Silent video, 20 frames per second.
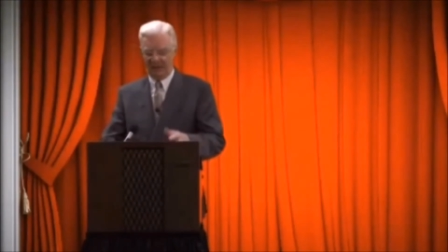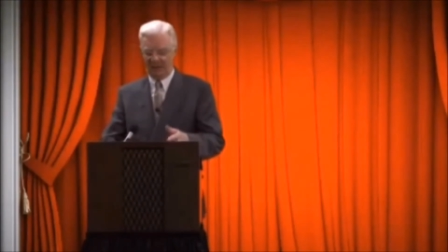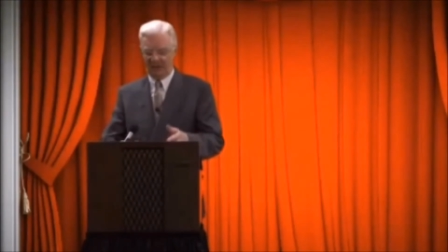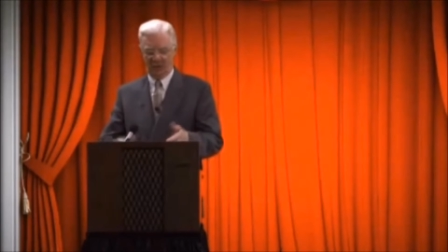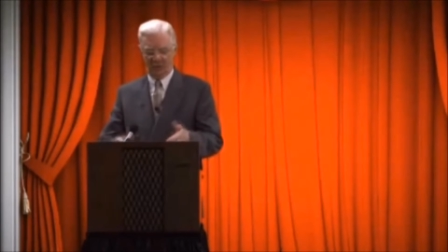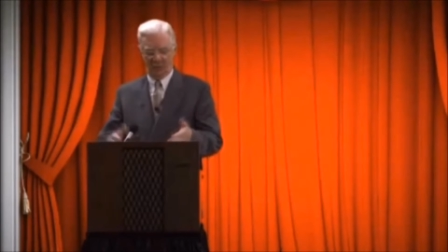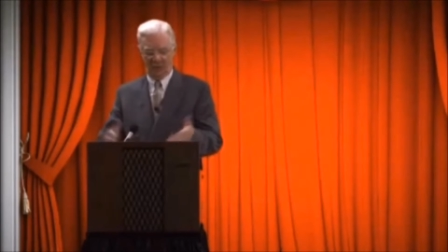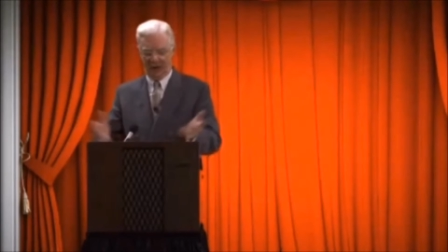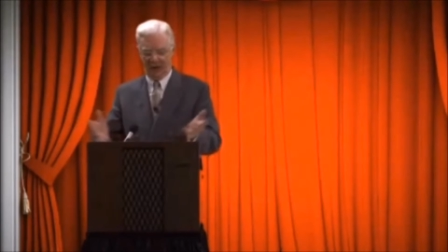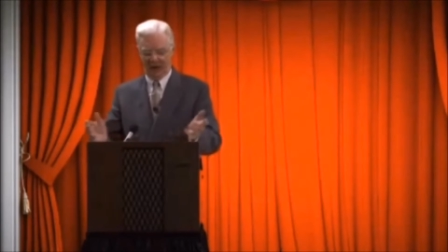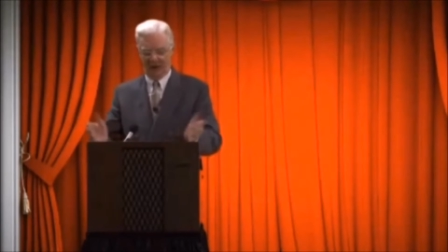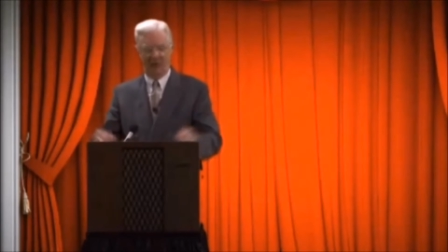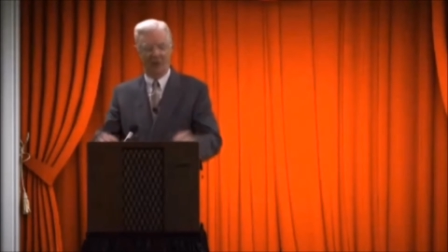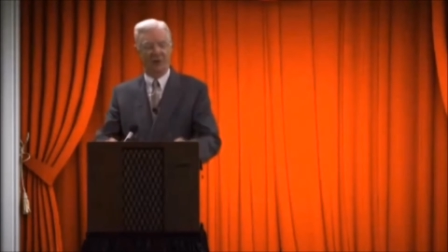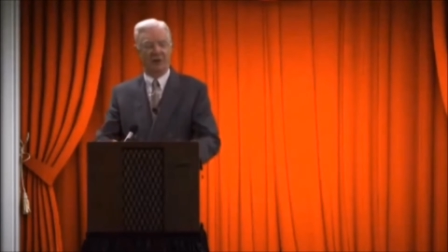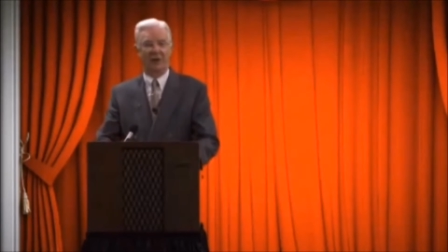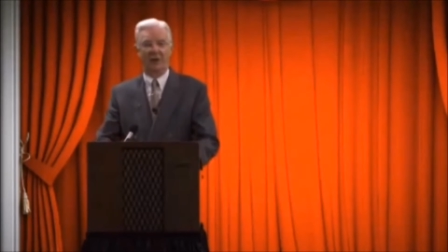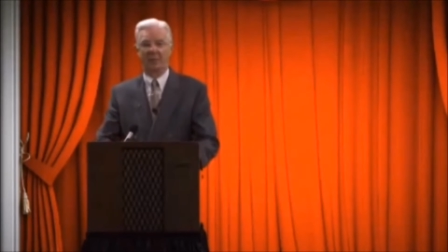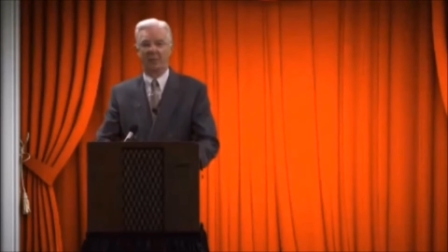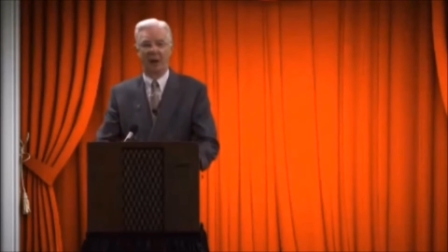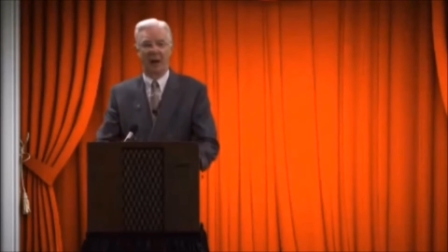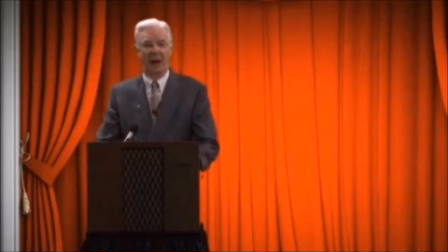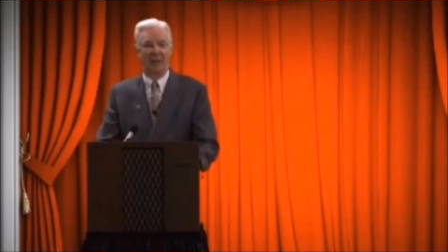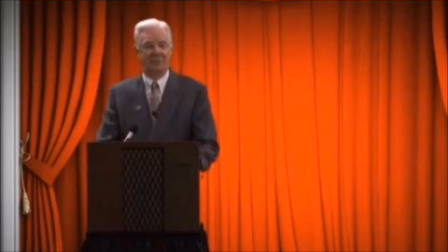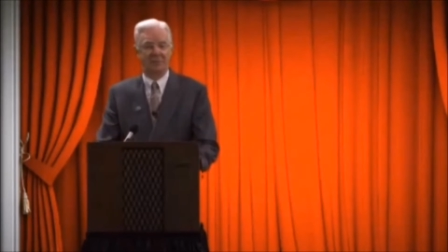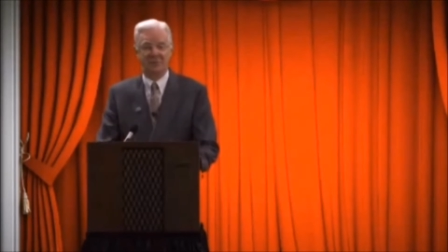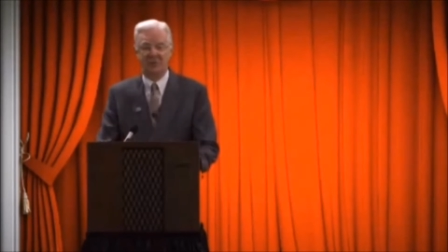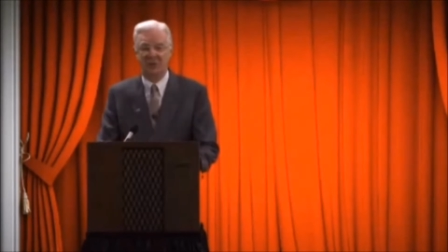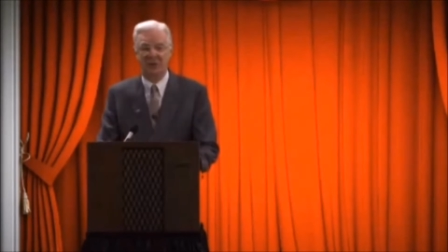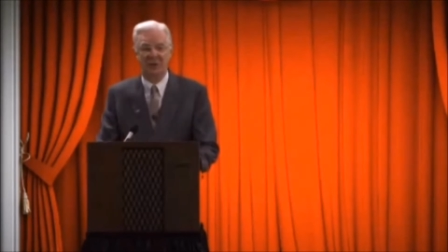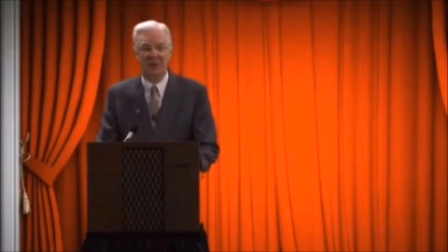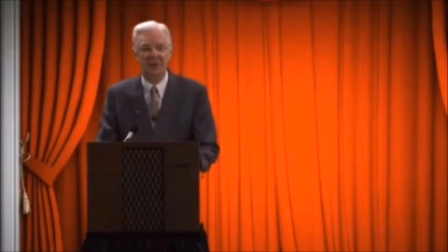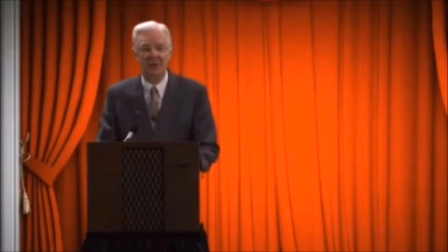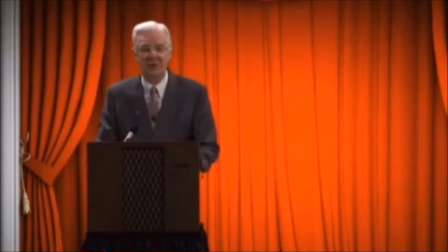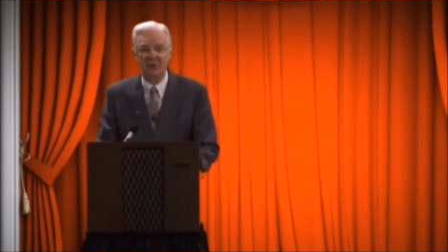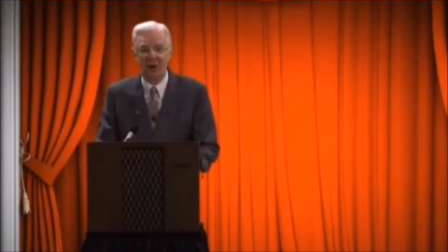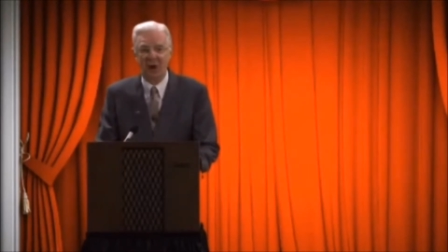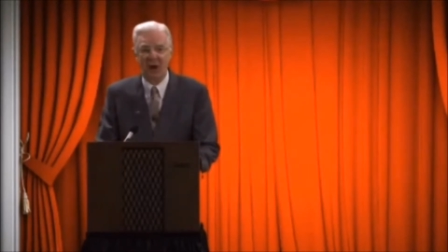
that you want to go and give them an opportunity to do